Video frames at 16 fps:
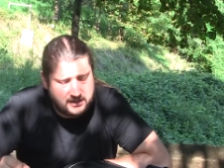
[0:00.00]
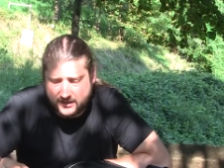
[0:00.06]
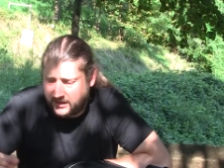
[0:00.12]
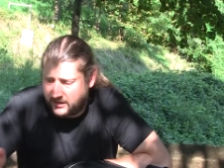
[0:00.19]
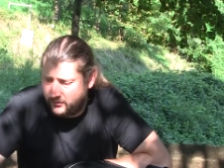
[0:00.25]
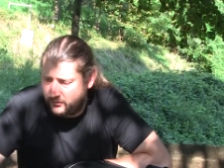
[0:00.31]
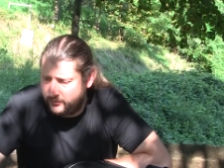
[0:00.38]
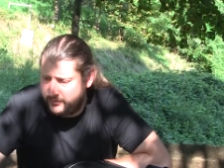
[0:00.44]

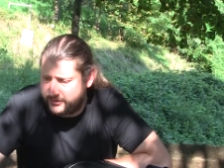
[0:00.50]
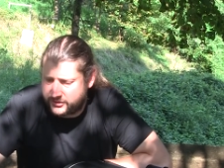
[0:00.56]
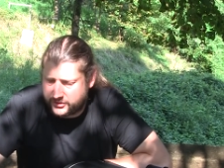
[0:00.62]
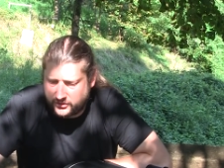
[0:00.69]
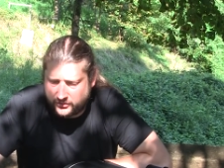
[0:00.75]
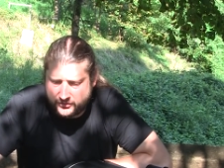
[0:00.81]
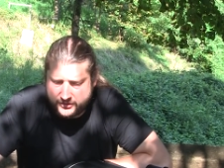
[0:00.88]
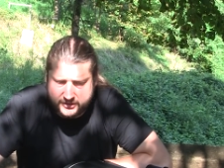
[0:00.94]
I will be
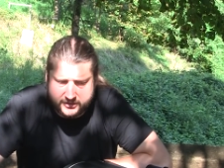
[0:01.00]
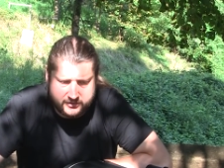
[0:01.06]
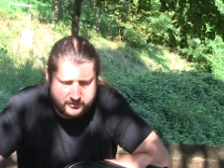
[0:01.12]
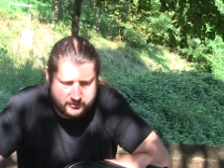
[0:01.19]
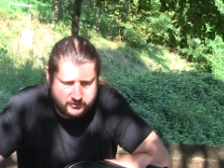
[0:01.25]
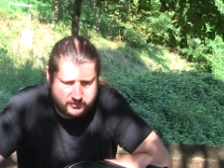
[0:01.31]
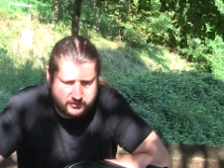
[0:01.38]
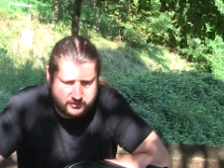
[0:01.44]
showing
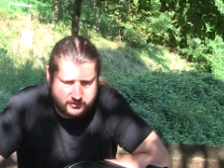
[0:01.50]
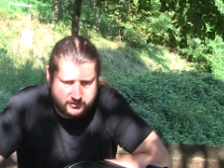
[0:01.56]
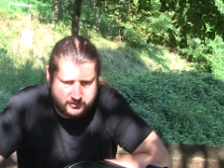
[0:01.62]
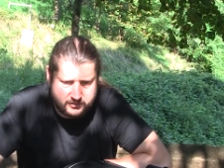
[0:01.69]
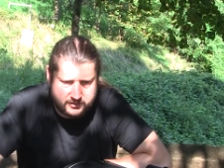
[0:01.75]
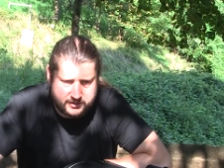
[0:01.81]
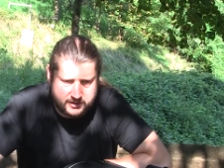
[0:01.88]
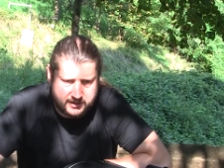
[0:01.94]
you uh,
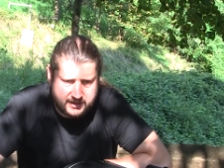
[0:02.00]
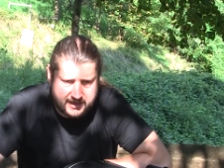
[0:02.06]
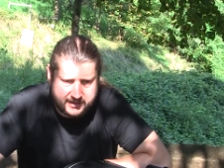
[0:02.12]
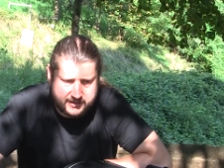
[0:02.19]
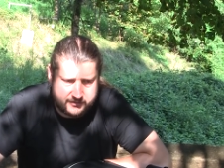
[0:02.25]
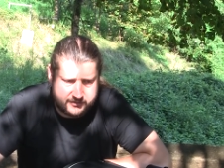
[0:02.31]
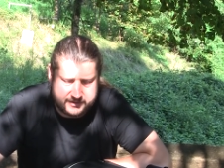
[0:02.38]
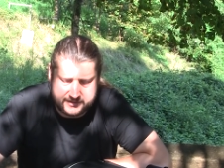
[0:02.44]
the
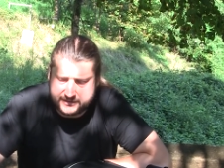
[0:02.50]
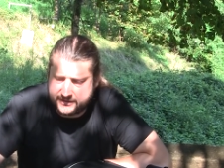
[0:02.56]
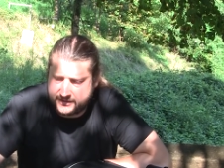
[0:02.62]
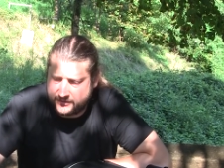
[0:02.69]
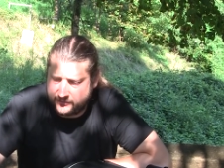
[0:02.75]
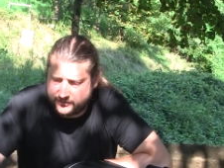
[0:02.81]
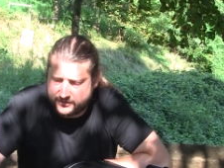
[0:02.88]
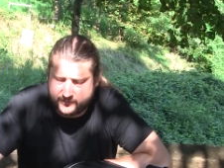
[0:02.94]

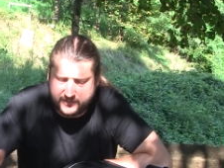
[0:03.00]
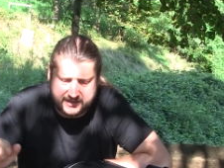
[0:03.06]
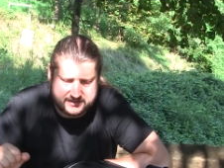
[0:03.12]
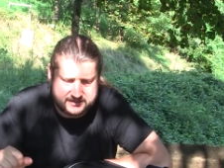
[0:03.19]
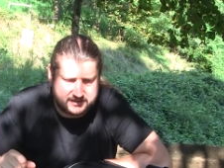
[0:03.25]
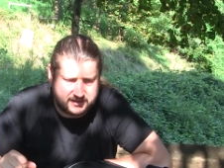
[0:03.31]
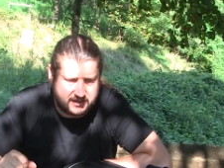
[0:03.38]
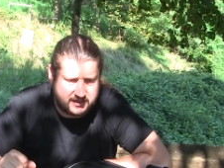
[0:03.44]
accuracy with my
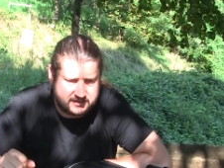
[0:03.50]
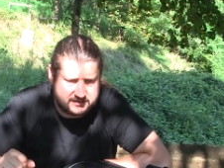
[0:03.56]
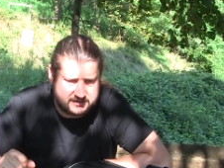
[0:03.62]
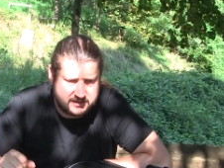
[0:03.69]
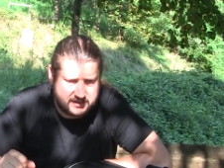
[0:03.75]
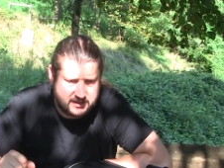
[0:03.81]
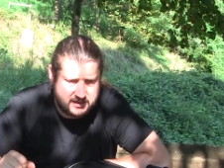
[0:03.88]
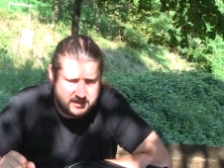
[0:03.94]
slugs
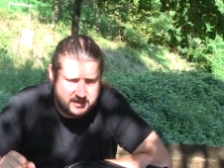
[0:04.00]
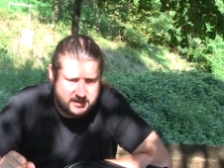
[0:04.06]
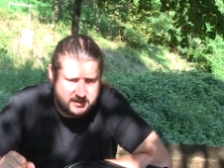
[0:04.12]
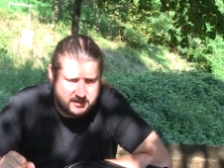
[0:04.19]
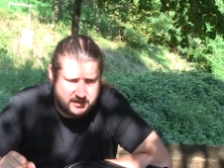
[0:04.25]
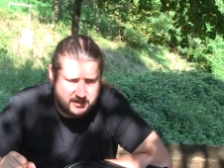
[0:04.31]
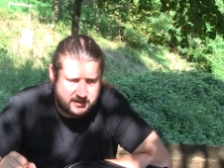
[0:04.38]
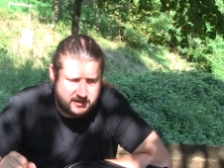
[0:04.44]

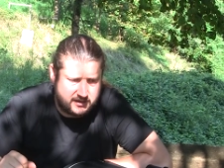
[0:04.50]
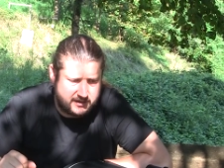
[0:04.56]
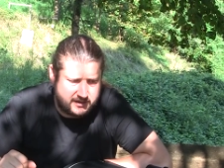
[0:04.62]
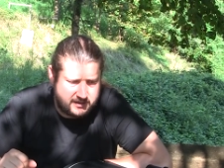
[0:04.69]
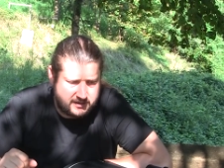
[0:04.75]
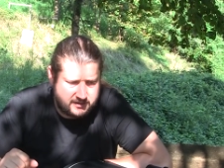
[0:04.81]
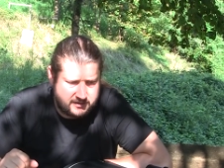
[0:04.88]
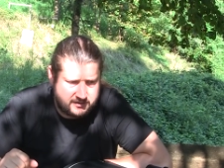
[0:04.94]
uh,
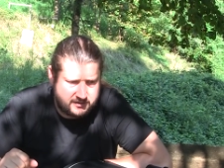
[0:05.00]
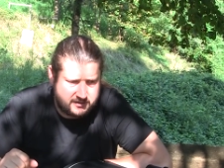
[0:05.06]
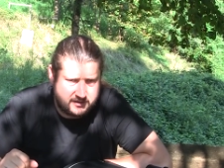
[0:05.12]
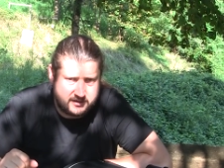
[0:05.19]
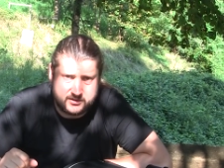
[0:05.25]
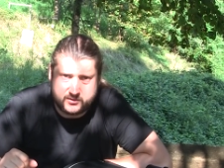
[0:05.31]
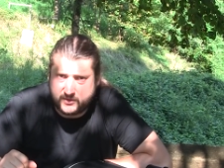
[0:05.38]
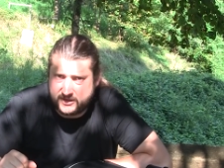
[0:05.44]

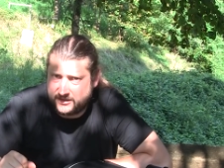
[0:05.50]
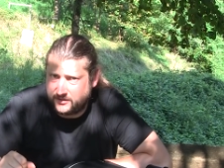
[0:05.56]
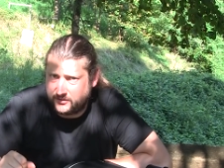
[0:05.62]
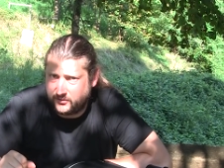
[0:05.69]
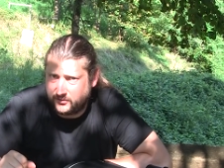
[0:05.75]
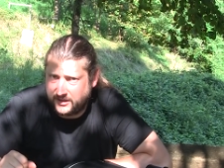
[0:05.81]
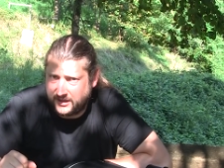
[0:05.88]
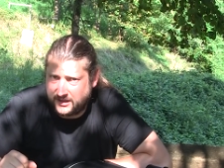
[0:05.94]
in
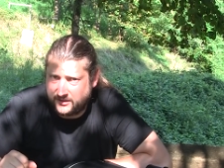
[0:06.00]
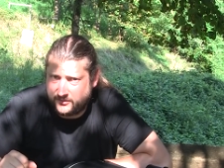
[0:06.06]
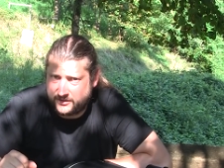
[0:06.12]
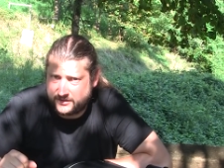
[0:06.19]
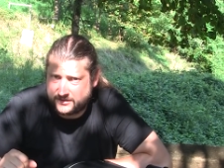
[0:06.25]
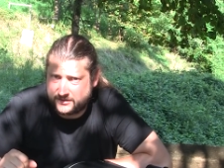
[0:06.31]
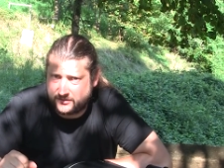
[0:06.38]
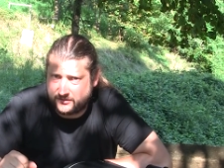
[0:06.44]
22
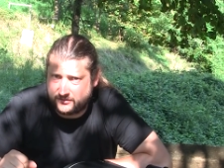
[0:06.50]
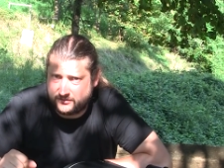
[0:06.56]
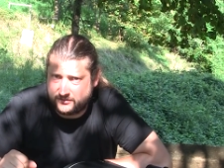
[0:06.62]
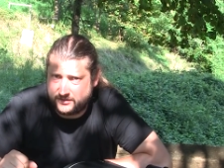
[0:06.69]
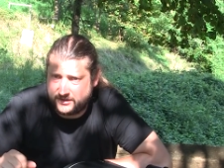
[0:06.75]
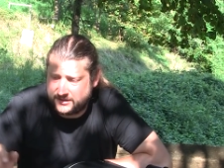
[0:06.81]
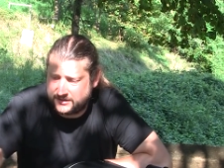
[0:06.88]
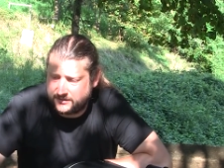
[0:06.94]
caliber so
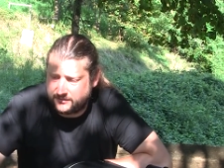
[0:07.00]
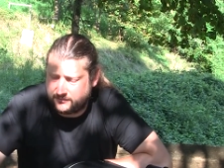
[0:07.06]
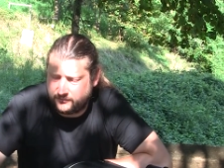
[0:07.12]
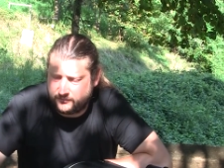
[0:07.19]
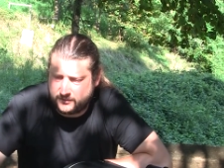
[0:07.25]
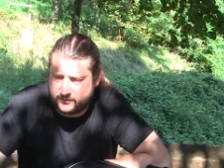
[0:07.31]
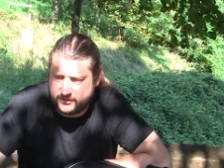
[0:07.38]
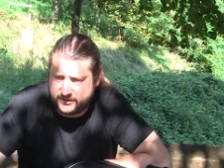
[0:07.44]
these are,
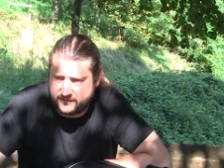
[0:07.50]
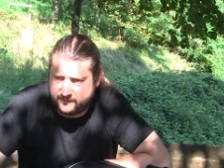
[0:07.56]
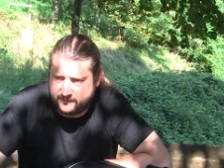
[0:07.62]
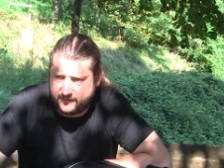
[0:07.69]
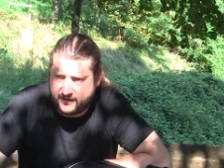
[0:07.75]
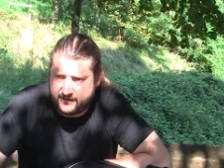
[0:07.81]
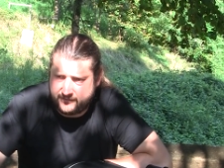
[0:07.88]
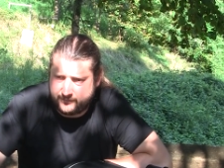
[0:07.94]
will be the
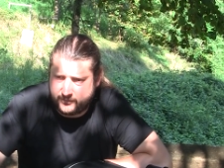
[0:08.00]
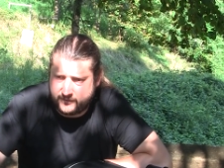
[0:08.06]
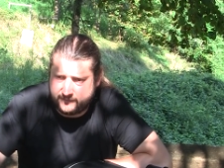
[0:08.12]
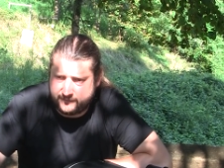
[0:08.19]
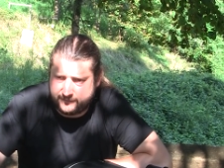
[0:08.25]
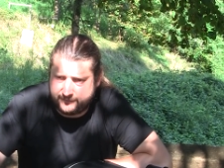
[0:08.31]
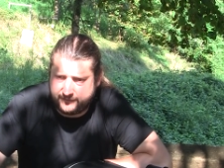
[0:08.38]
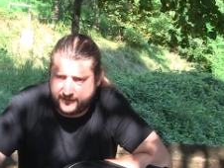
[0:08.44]

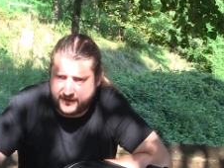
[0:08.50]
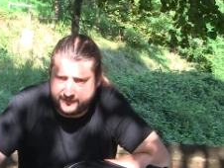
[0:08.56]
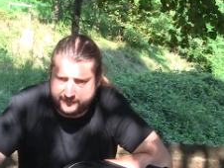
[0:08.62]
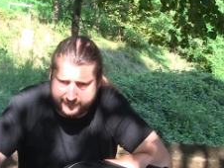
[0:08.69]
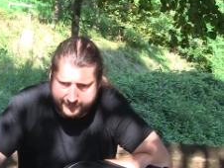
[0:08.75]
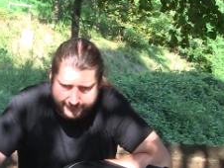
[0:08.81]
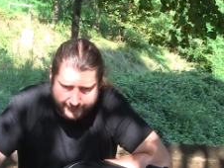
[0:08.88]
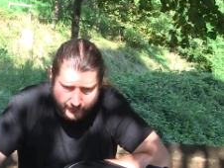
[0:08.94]

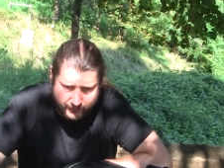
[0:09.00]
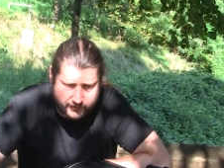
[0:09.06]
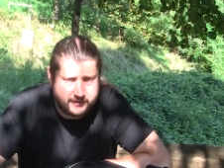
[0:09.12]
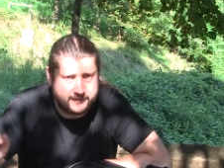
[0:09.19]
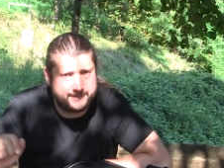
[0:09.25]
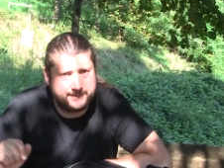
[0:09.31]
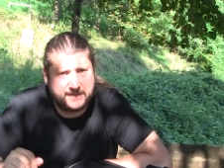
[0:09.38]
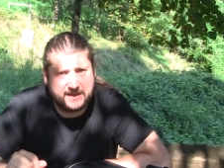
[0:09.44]

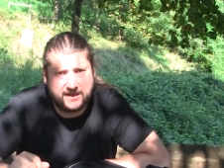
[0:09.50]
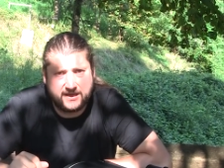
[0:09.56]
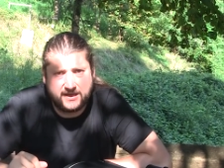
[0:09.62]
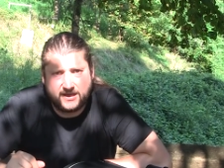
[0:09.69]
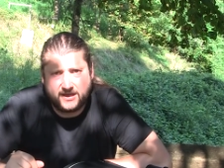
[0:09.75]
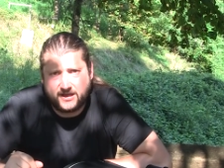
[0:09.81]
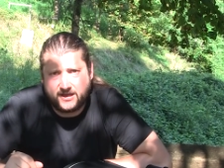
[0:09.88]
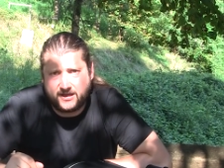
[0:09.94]
5.54
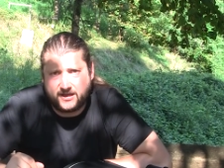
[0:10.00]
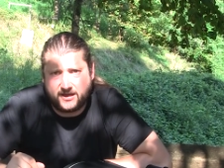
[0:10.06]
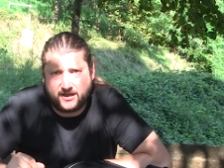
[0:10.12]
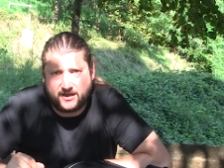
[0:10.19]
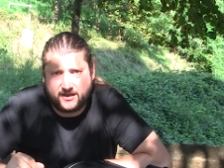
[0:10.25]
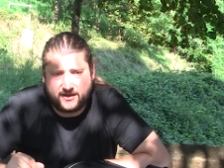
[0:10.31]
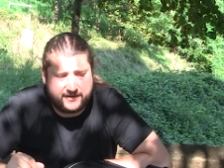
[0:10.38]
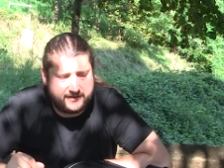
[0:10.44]

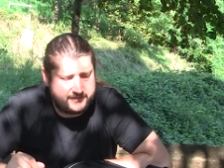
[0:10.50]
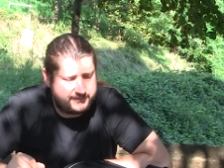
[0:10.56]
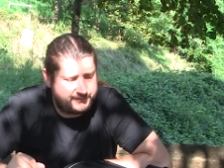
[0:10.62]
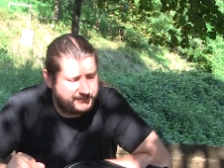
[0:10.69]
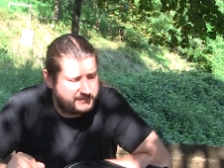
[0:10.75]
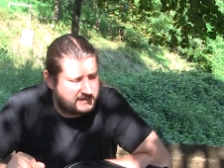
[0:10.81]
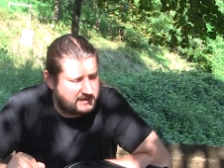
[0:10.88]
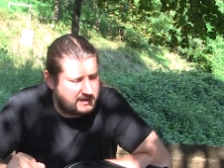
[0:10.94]

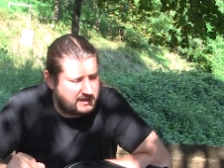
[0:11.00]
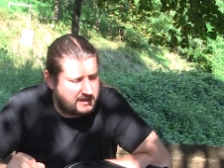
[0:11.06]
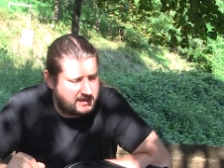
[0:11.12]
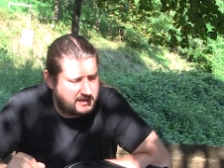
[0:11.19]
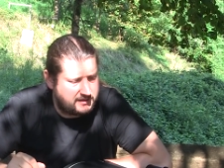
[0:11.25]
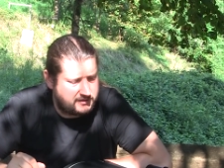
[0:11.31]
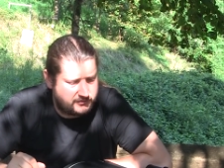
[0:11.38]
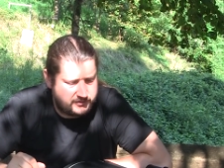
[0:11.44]
um,
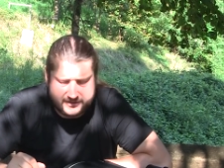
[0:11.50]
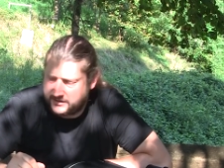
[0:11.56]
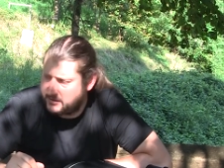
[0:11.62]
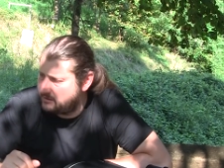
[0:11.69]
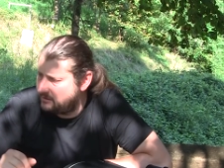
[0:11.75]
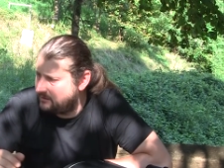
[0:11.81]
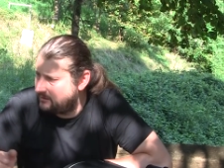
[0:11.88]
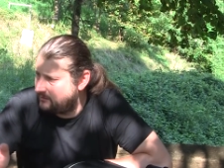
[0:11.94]
and the
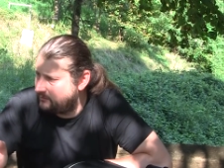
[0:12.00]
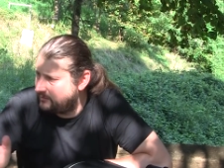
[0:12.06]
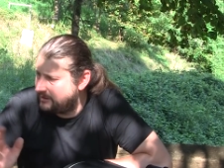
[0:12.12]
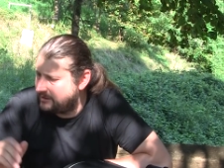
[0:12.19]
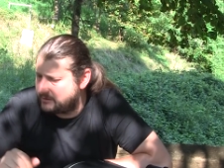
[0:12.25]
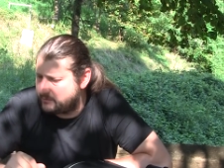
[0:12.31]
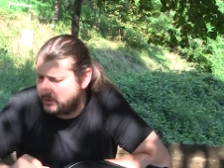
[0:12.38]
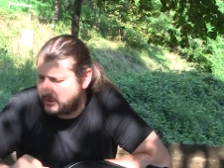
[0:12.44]
reason
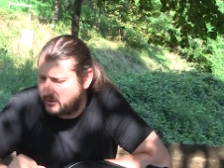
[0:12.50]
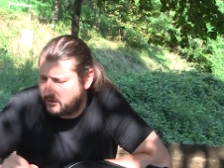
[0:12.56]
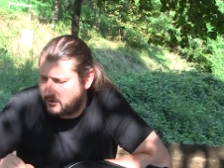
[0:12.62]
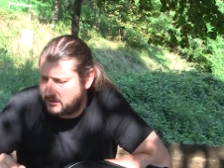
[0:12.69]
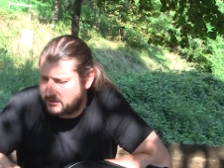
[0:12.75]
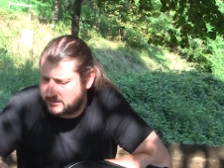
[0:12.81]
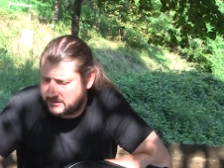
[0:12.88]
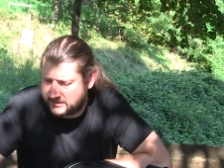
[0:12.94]
is
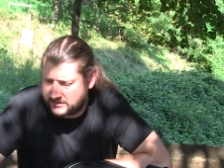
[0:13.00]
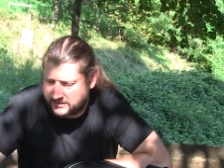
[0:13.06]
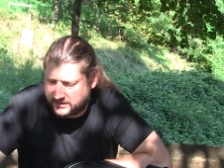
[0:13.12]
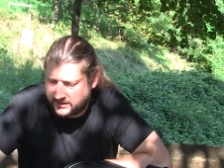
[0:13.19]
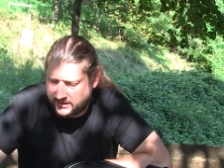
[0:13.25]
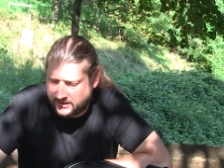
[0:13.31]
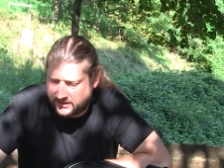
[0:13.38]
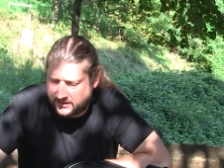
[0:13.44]
because
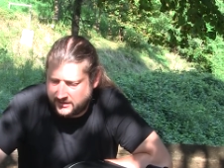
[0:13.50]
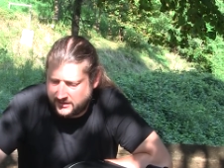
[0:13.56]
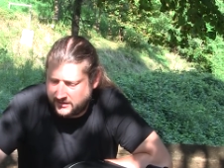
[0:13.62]
uh,